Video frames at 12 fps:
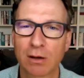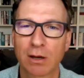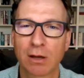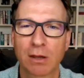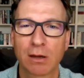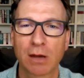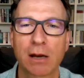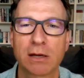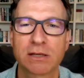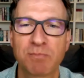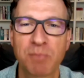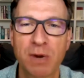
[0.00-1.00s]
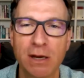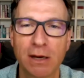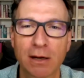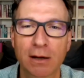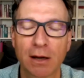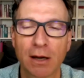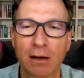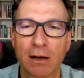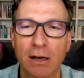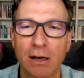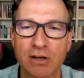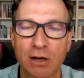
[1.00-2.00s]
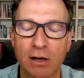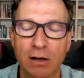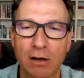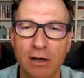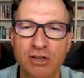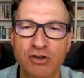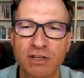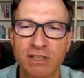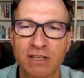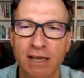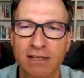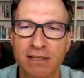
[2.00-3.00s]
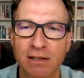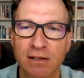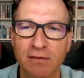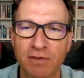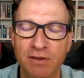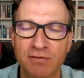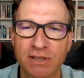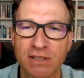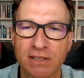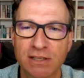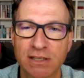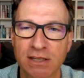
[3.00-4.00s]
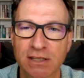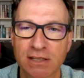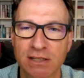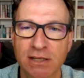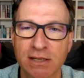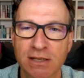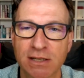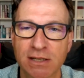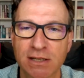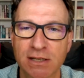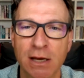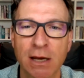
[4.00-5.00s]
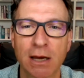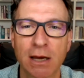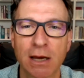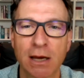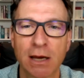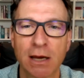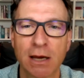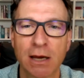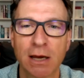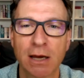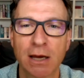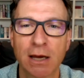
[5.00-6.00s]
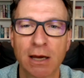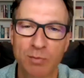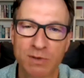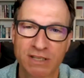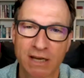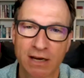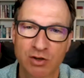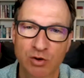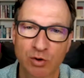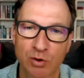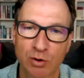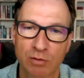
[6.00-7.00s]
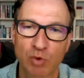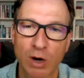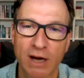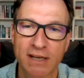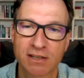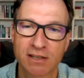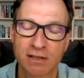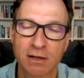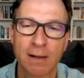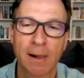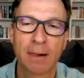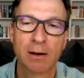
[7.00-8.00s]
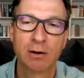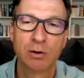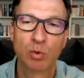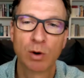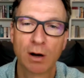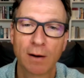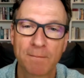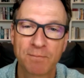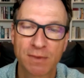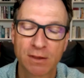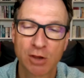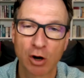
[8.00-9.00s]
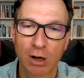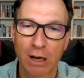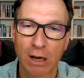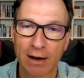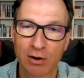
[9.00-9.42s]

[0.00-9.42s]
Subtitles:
at its peak in a literary sense in the 50s and 60s. It was scared for homosexual writers who were not allowed